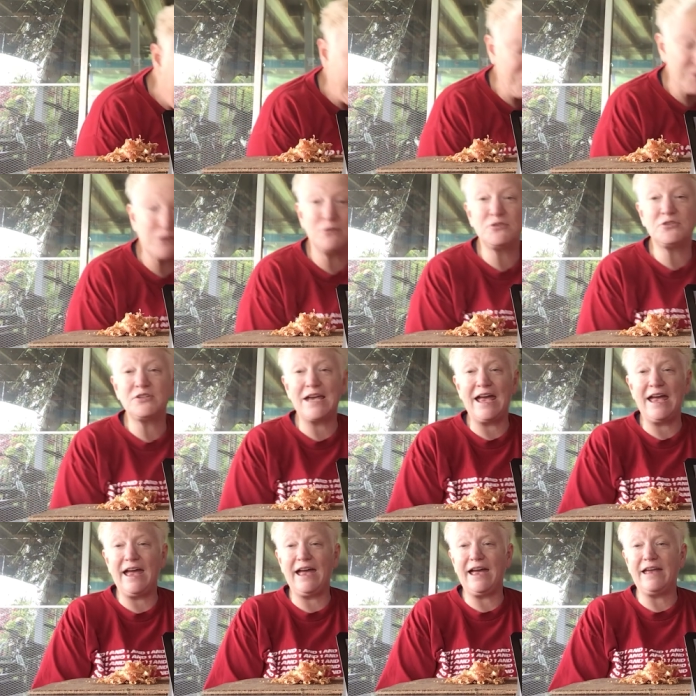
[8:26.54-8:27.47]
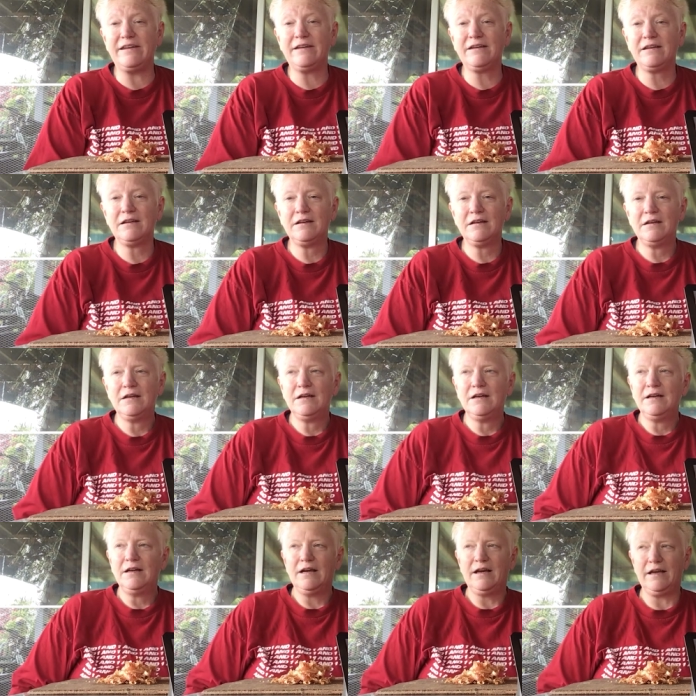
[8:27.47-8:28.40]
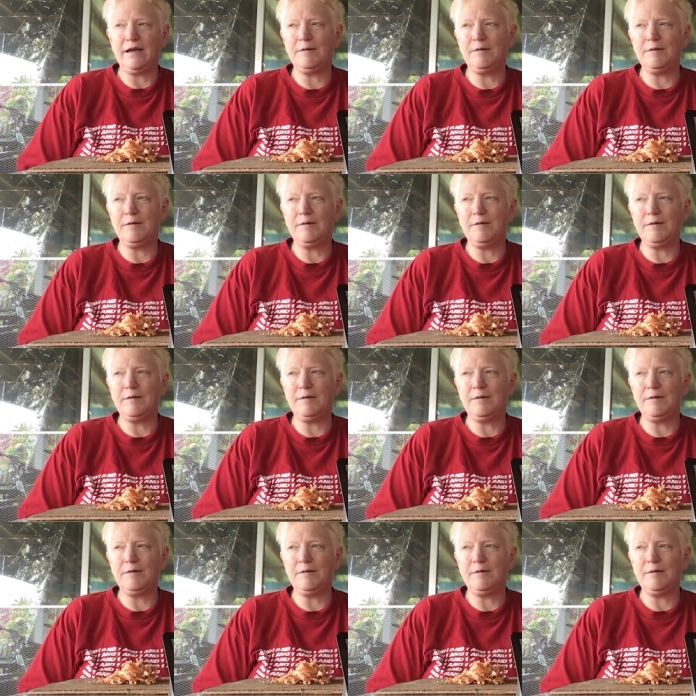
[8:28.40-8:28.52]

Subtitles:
am so sad. I